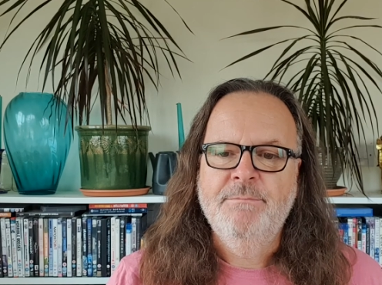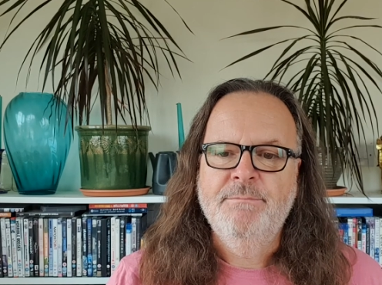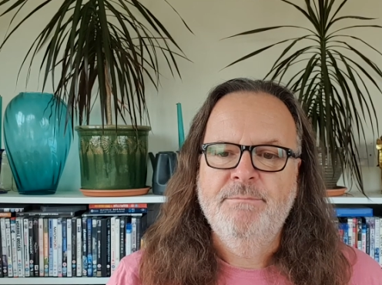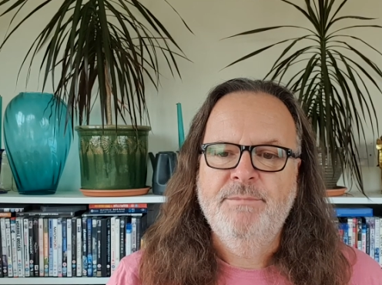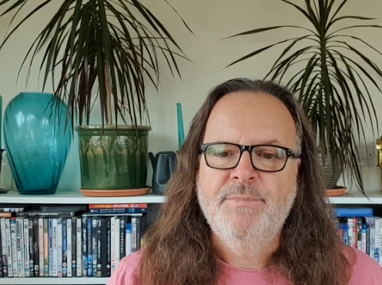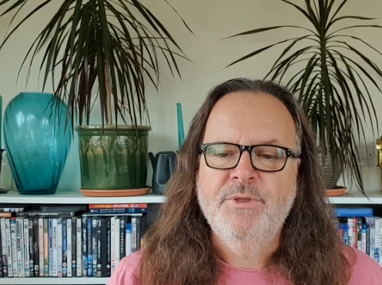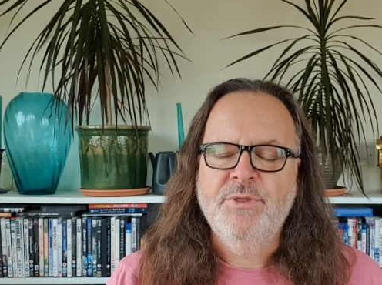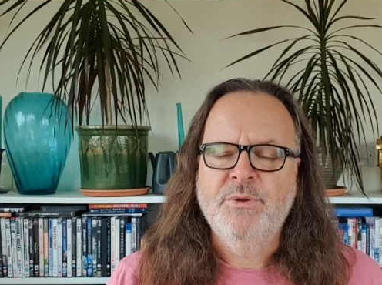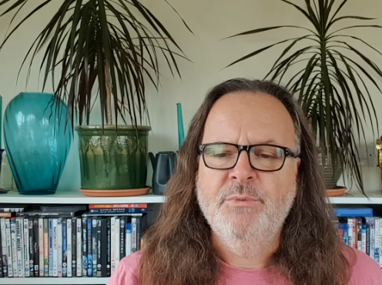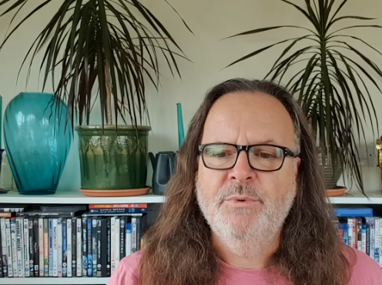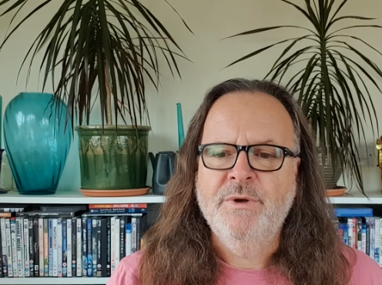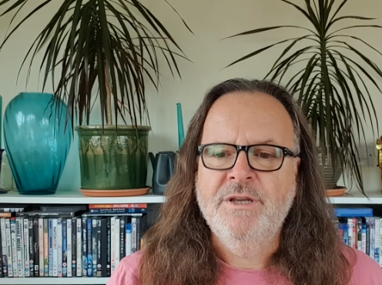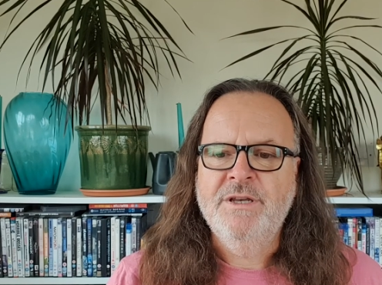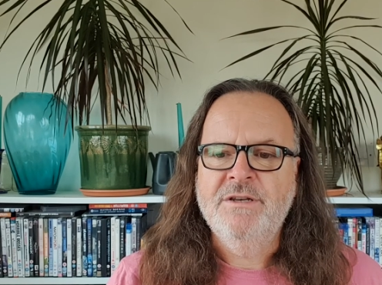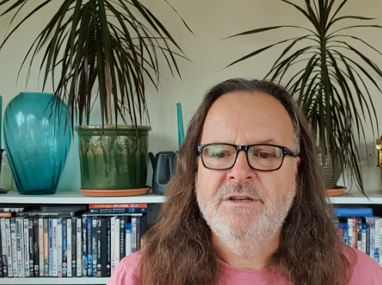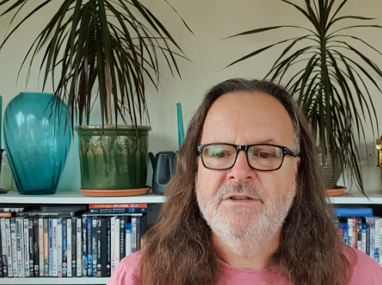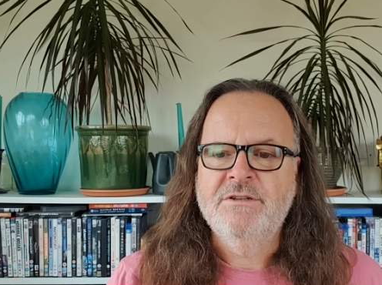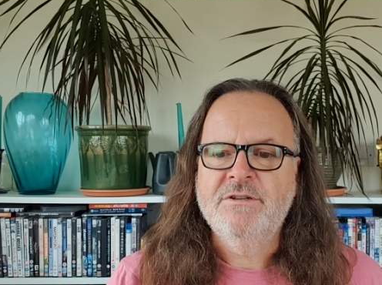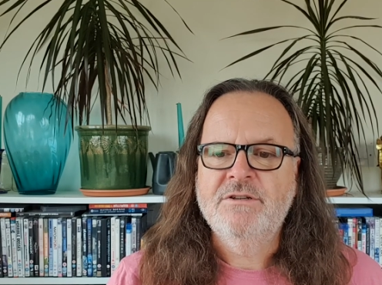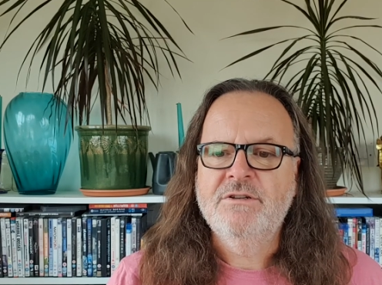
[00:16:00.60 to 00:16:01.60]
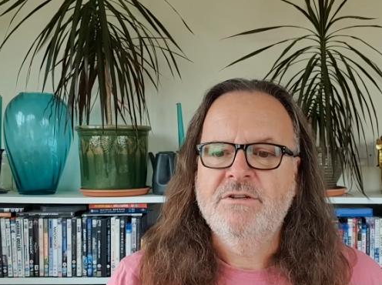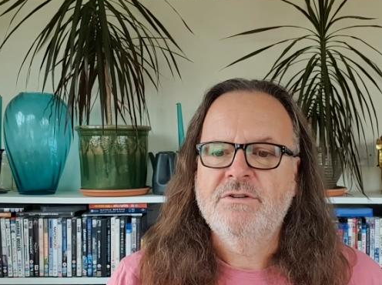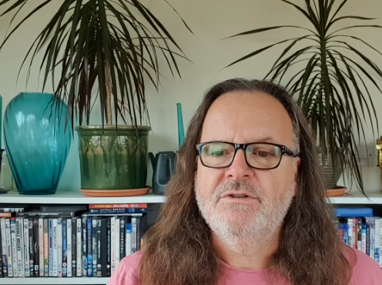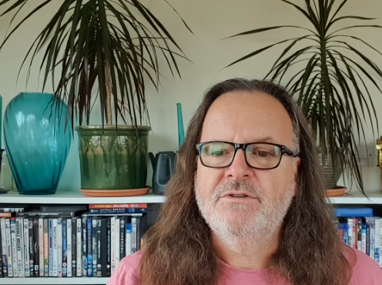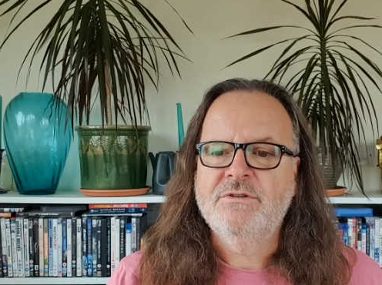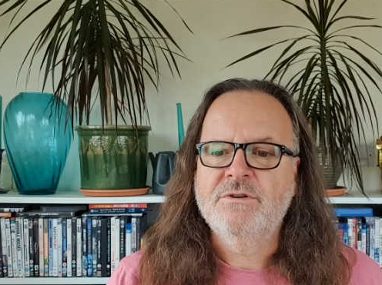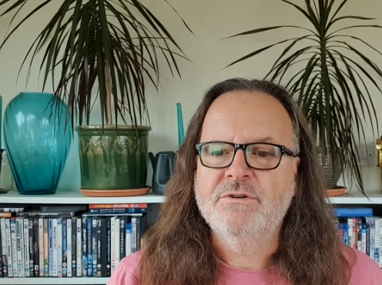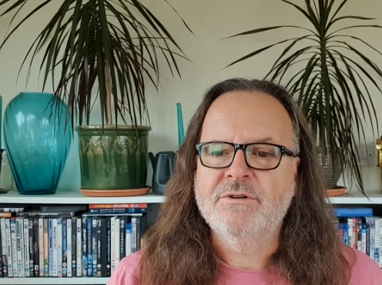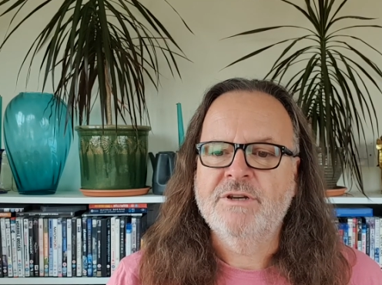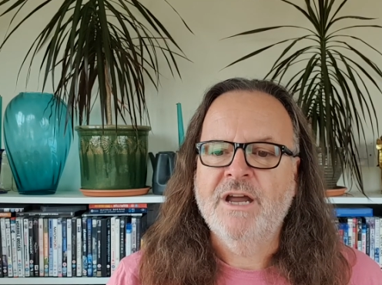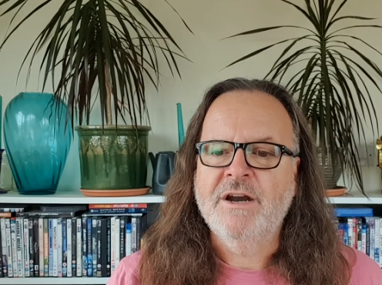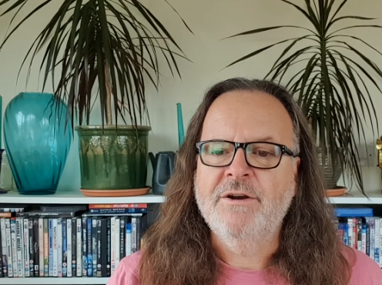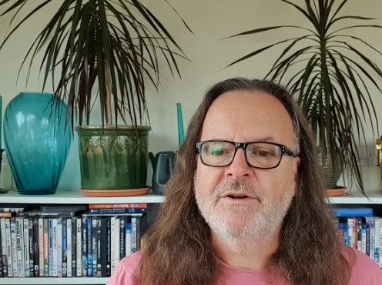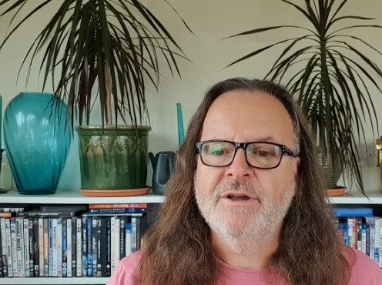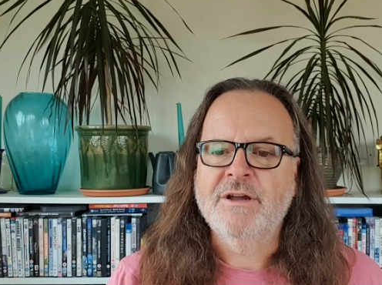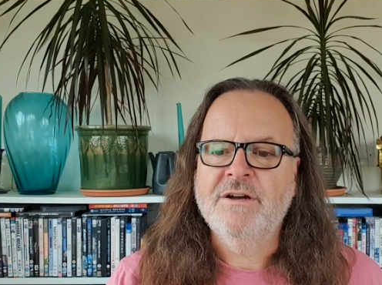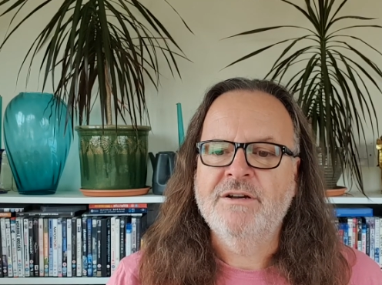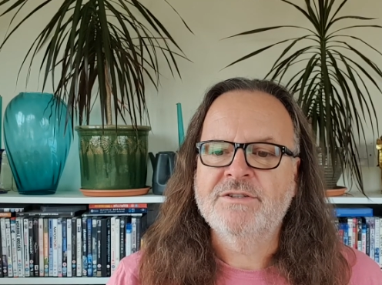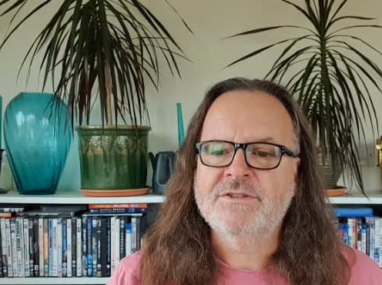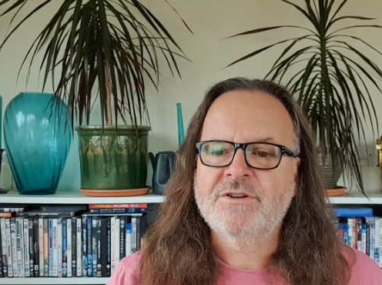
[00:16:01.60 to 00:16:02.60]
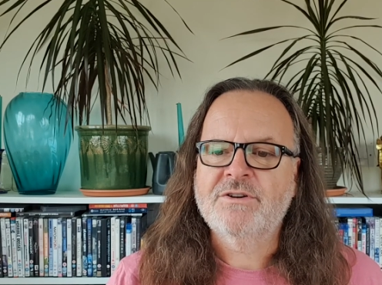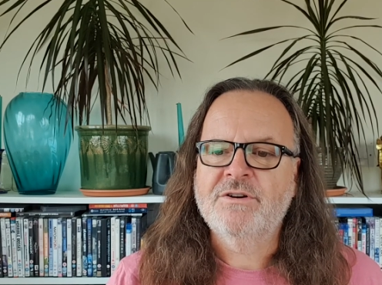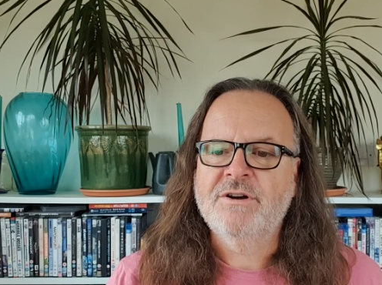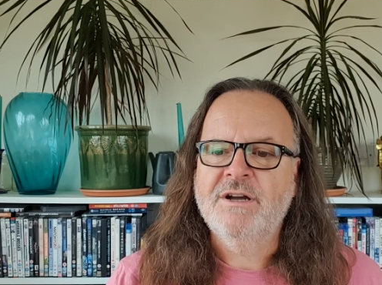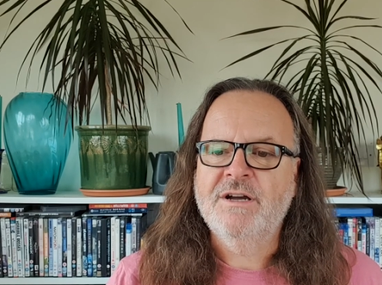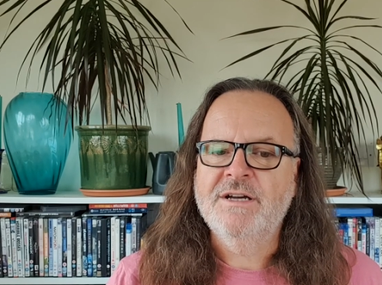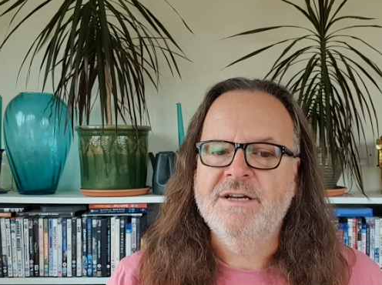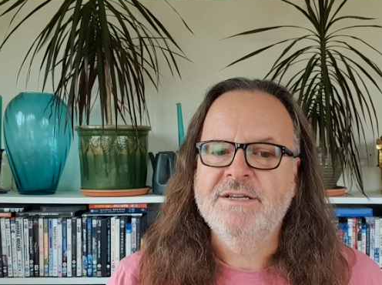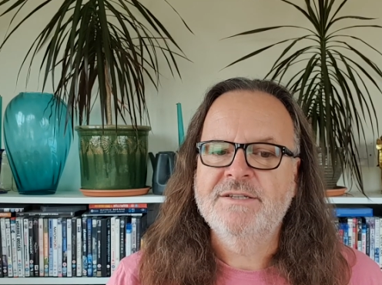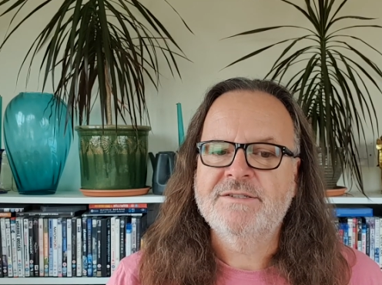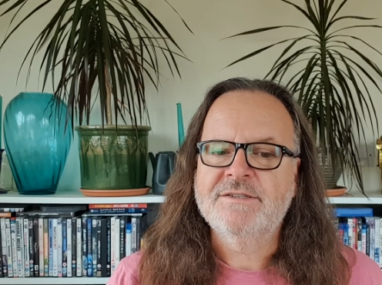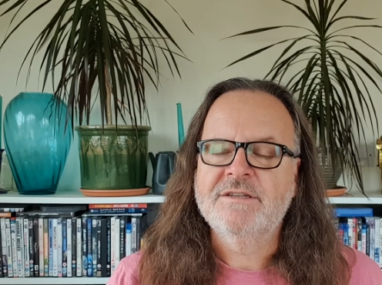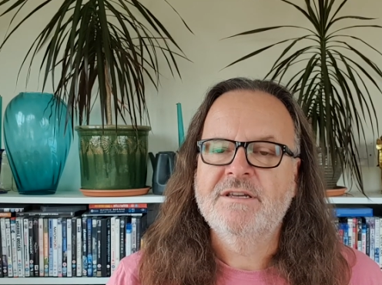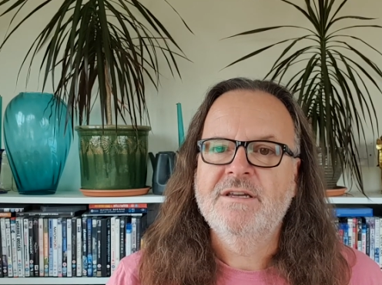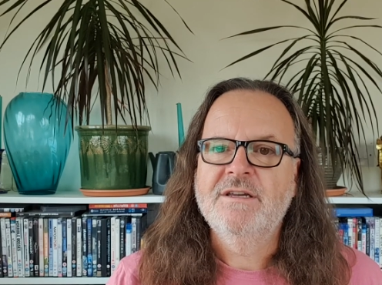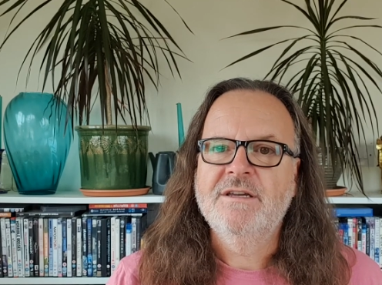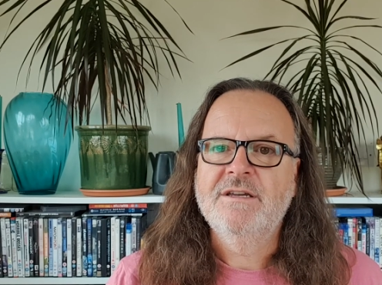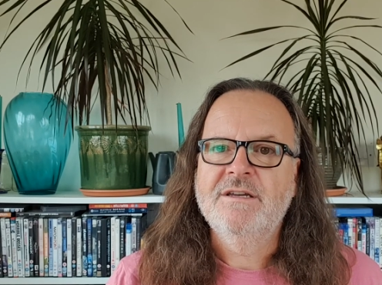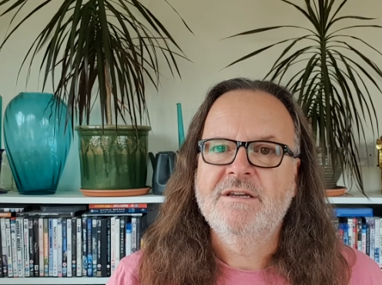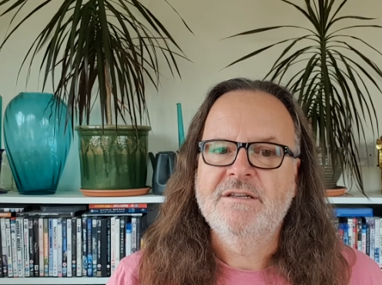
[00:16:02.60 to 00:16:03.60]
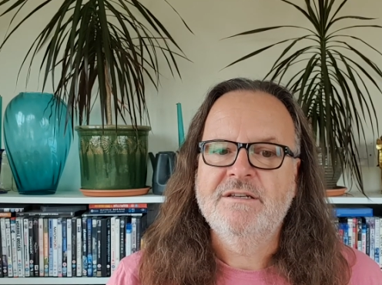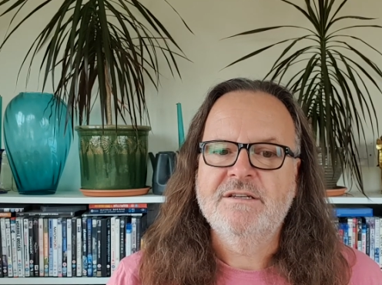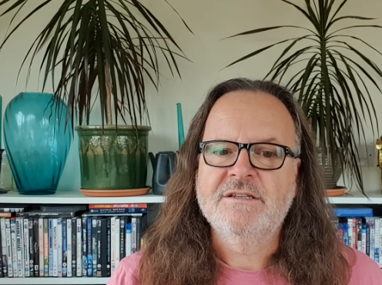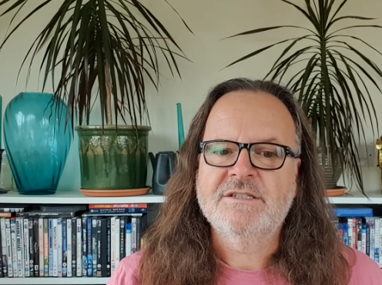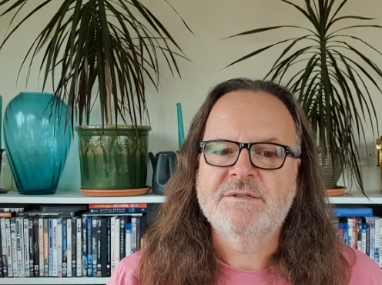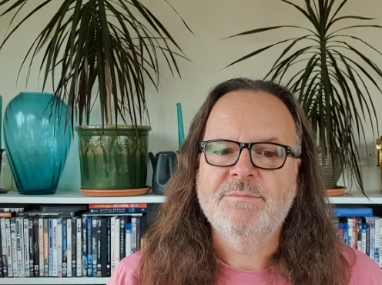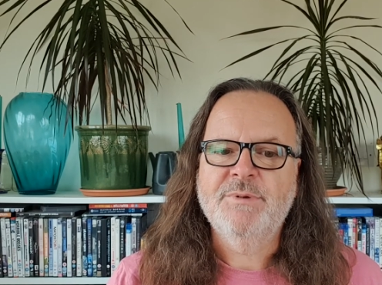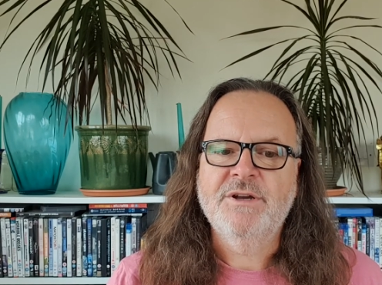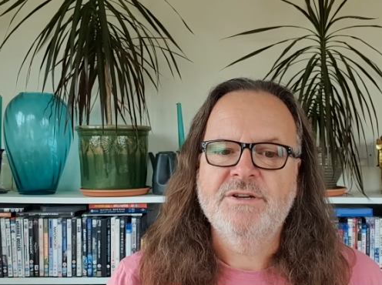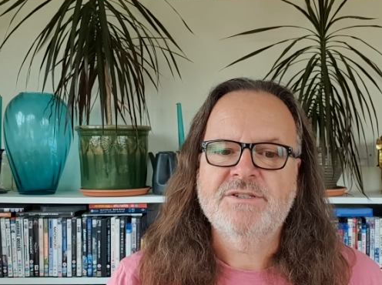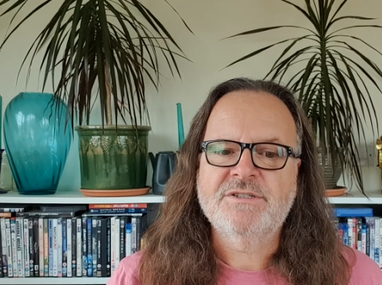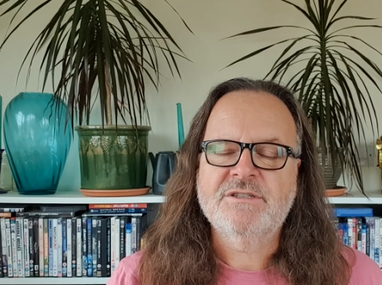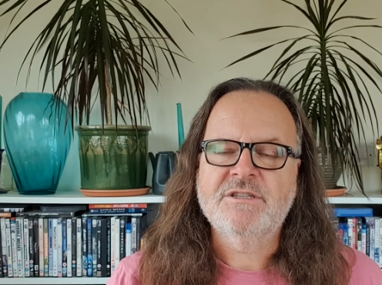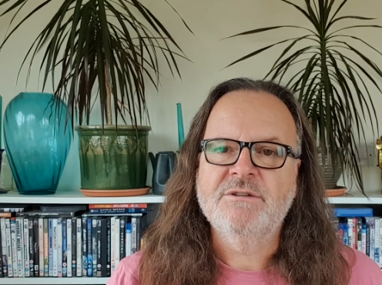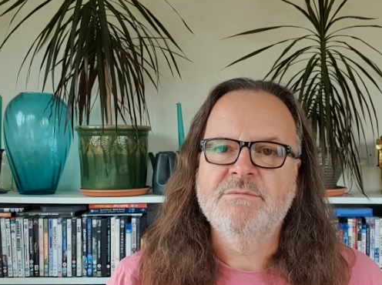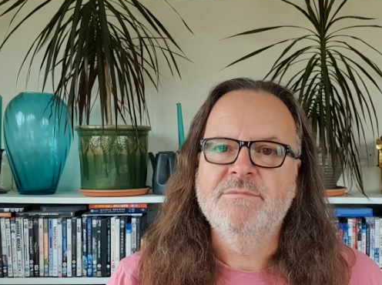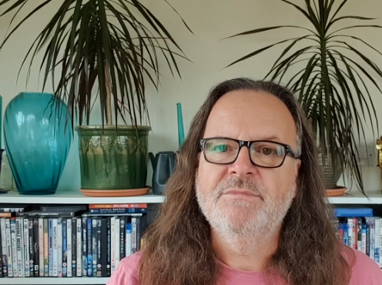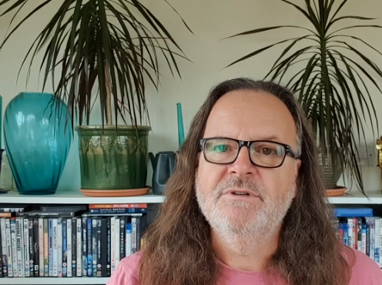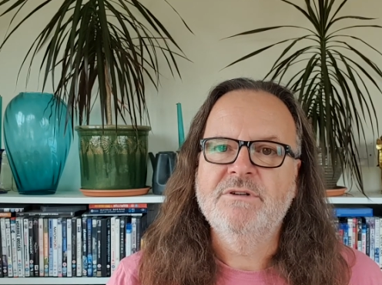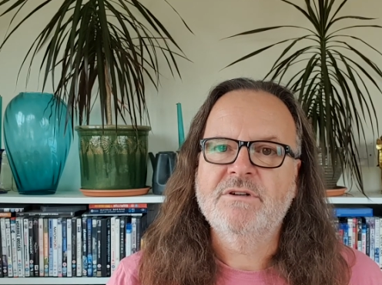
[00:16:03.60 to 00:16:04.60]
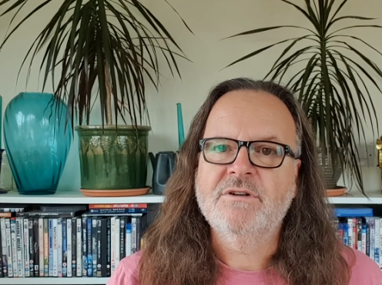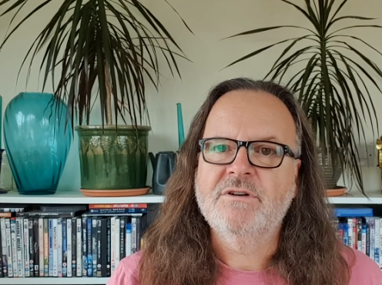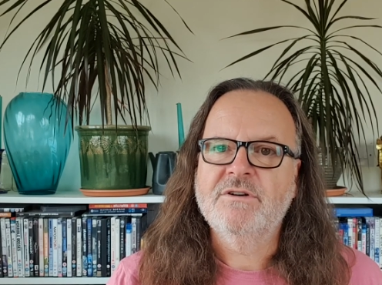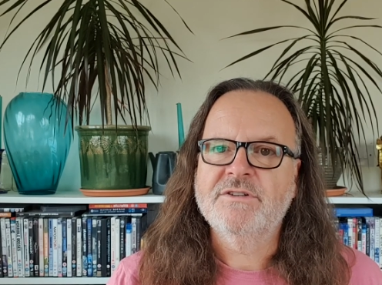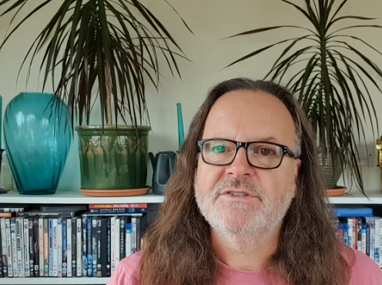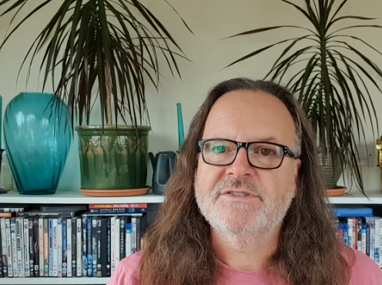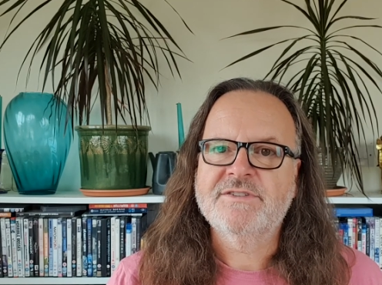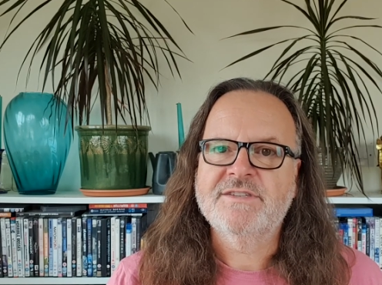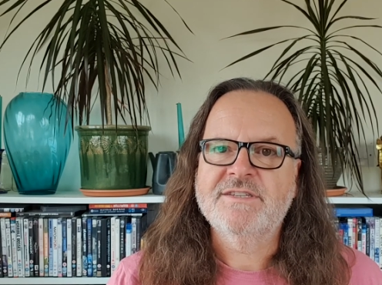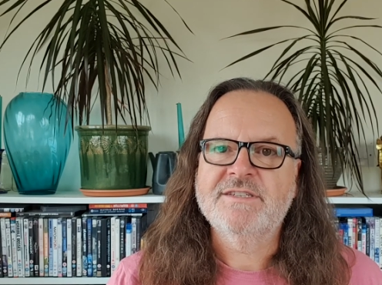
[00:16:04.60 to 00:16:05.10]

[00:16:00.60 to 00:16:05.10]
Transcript: but the wind took Narugar's cries and dispersed them across the